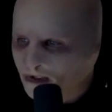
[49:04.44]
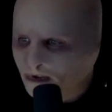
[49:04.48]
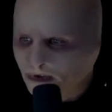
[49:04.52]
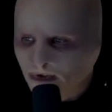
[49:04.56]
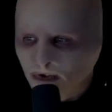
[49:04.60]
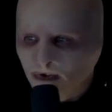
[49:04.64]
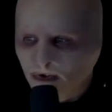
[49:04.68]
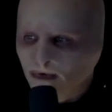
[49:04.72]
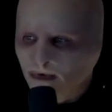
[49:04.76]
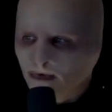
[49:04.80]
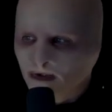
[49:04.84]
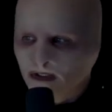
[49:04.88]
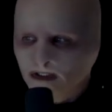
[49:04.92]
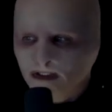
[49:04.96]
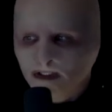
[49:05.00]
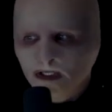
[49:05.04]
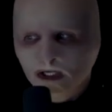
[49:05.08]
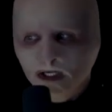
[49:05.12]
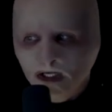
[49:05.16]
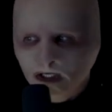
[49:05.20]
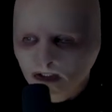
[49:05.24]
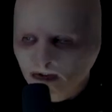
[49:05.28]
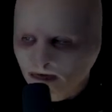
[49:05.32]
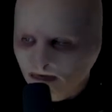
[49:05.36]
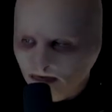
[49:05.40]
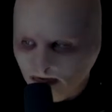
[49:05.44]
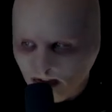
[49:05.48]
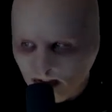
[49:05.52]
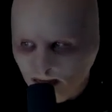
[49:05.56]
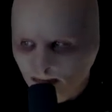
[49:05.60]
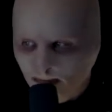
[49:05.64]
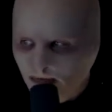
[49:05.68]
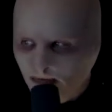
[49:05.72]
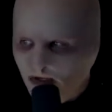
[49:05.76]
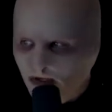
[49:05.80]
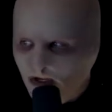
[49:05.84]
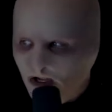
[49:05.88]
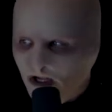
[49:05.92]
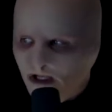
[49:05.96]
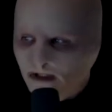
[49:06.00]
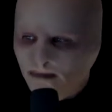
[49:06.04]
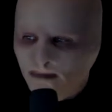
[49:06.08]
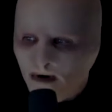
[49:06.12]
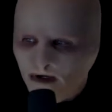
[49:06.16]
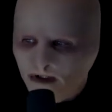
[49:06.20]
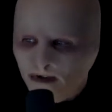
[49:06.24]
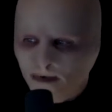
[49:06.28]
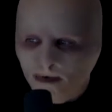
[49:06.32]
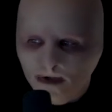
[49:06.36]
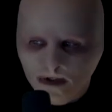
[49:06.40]
and certain ways to handle them,
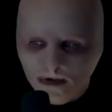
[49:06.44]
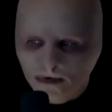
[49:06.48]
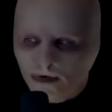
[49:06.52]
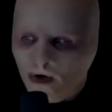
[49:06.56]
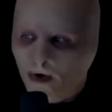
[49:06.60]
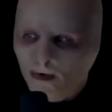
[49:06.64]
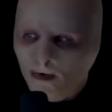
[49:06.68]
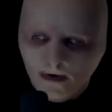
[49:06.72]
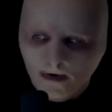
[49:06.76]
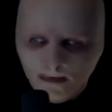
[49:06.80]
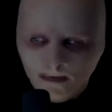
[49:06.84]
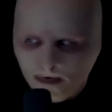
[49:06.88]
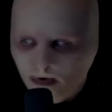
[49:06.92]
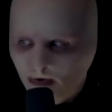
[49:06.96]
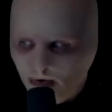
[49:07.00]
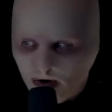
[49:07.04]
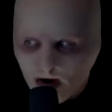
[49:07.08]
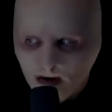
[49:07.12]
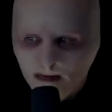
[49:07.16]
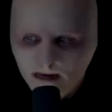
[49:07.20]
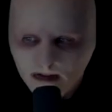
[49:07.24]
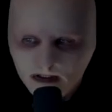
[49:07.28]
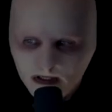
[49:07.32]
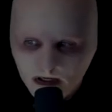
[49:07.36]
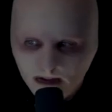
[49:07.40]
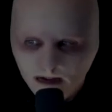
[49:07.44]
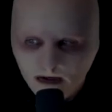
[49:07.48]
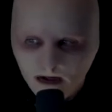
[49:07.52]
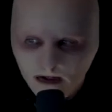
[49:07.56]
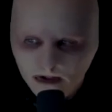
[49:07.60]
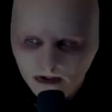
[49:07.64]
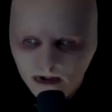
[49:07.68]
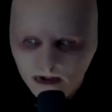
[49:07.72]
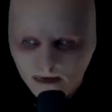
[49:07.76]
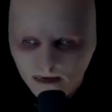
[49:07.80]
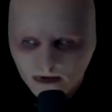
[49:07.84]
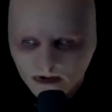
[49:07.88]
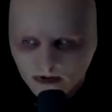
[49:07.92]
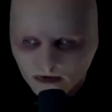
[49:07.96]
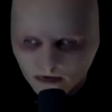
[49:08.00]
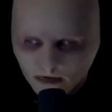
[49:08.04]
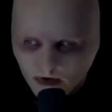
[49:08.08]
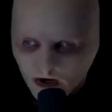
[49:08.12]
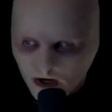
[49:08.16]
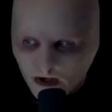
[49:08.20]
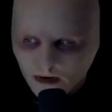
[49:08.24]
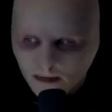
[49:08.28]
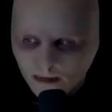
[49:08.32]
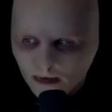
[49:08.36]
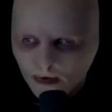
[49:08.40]
especially when you know what programming technology was
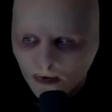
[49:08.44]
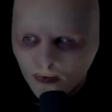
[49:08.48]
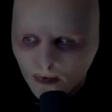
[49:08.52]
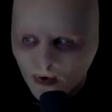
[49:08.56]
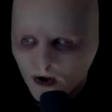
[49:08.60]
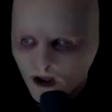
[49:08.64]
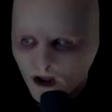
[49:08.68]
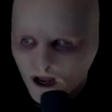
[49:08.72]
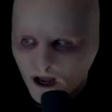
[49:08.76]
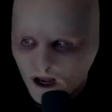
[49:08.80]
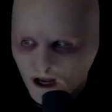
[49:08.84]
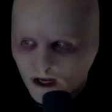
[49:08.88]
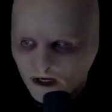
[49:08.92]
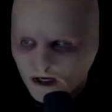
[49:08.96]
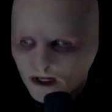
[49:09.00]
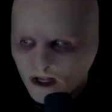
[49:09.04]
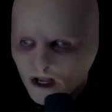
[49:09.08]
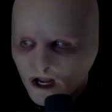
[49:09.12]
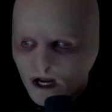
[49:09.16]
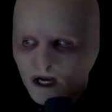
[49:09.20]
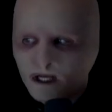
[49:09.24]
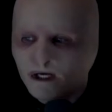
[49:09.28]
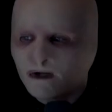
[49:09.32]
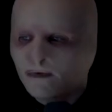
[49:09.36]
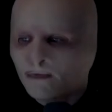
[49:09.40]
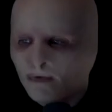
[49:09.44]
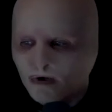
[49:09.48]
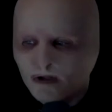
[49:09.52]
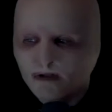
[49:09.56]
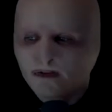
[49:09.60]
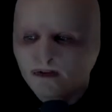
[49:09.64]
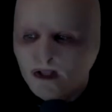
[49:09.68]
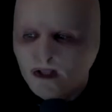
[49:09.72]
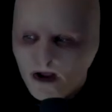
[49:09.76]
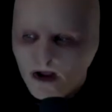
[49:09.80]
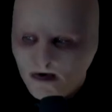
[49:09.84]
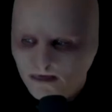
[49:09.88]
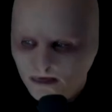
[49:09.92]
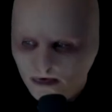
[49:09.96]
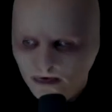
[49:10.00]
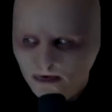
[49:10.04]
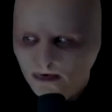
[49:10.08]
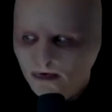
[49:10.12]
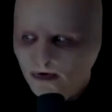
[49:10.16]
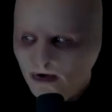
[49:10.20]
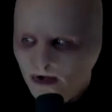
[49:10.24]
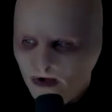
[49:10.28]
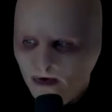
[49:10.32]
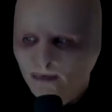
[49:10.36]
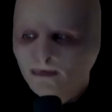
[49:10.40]
available when and at what
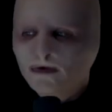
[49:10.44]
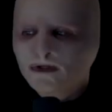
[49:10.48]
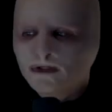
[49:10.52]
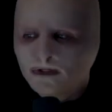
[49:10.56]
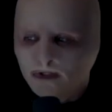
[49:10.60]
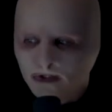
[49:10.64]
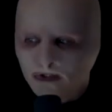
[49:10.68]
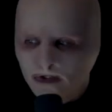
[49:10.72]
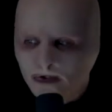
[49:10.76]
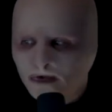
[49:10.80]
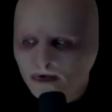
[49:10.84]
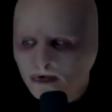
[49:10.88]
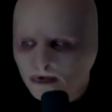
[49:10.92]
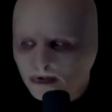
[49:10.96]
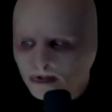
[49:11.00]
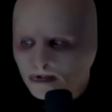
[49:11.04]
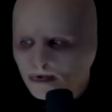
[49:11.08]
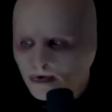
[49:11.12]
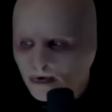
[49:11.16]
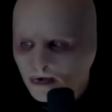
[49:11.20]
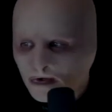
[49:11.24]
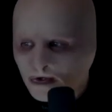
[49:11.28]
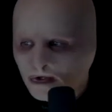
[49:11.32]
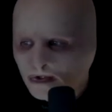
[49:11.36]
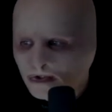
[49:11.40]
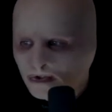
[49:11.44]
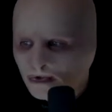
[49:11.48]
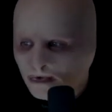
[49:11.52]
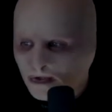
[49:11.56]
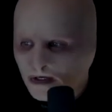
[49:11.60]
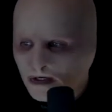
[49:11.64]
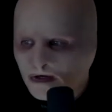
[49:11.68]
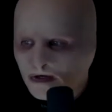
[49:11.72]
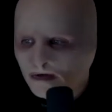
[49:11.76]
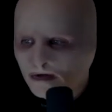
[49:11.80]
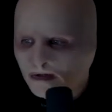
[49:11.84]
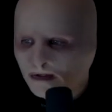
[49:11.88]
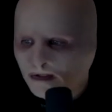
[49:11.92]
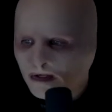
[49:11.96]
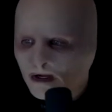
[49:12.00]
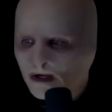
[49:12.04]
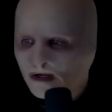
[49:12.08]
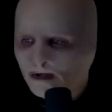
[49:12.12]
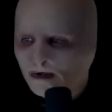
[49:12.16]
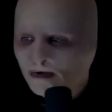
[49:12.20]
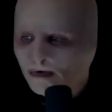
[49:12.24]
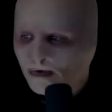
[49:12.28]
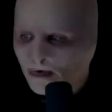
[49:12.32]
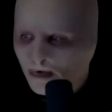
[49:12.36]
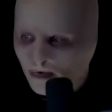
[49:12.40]
level was used so you can treat your
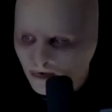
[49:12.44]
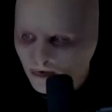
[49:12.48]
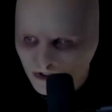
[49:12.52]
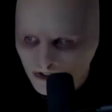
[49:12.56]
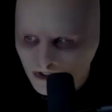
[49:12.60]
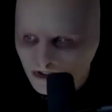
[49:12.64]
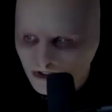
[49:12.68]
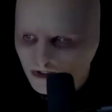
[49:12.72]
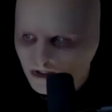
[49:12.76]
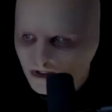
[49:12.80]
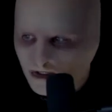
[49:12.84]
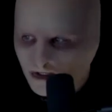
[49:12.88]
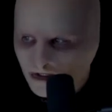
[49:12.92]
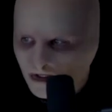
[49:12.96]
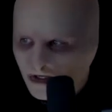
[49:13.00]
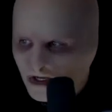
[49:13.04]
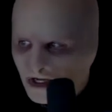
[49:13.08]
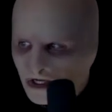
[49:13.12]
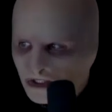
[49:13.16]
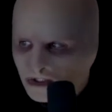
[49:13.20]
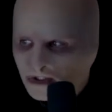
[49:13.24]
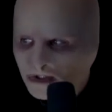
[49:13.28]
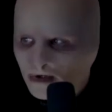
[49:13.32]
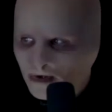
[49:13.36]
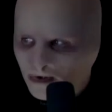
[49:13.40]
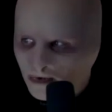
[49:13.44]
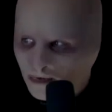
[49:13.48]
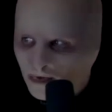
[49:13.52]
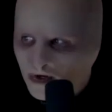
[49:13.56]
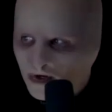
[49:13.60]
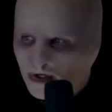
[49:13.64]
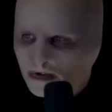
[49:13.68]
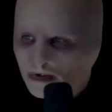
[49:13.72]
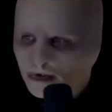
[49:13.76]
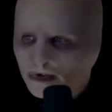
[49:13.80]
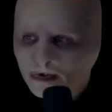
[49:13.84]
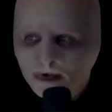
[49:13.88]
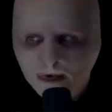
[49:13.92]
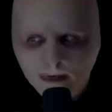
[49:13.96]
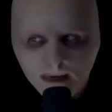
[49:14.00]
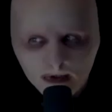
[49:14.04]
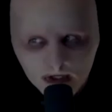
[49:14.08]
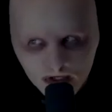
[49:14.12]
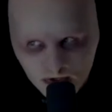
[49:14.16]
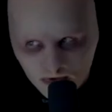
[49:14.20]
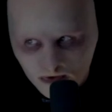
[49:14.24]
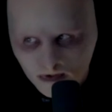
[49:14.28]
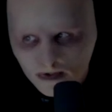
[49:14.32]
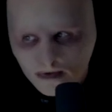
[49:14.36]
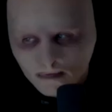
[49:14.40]
client accordingly. Certain ways are
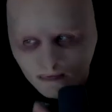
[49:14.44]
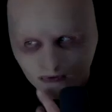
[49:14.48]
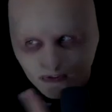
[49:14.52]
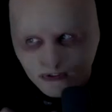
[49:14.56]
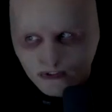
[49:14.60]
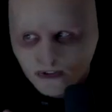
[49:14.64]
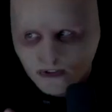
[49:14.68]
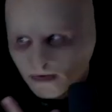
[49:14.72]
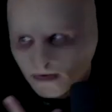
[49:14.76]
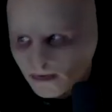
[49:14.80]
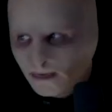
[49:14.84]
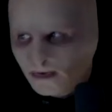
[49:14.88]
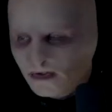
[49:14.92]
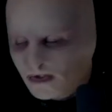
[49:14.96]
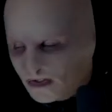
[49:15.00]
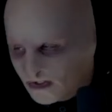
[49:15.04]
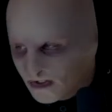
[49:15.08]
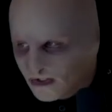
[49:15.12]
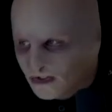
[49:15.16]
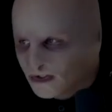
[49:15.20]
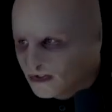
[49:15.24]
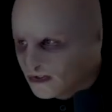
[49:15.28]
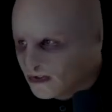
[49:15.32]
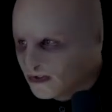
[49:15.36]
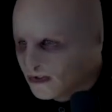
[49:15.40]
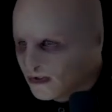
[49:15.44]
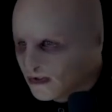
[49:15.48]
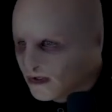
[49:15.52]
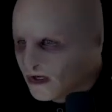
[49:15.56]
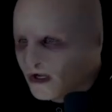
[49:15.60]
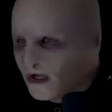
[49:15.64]
superior when dealing with this.